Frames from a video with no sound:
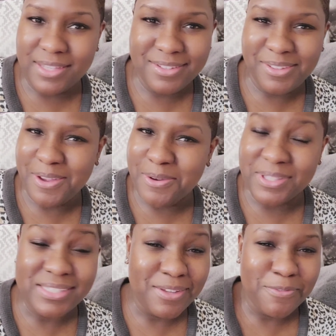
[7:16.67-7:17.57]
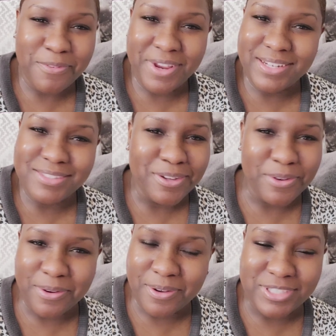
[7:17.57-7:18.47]
This is her friend, it's her
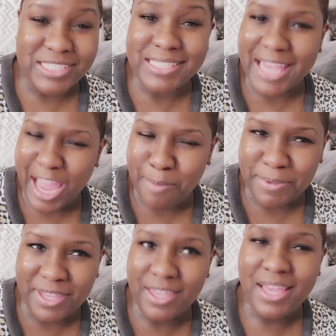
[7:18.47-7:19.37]
girl, she's happy.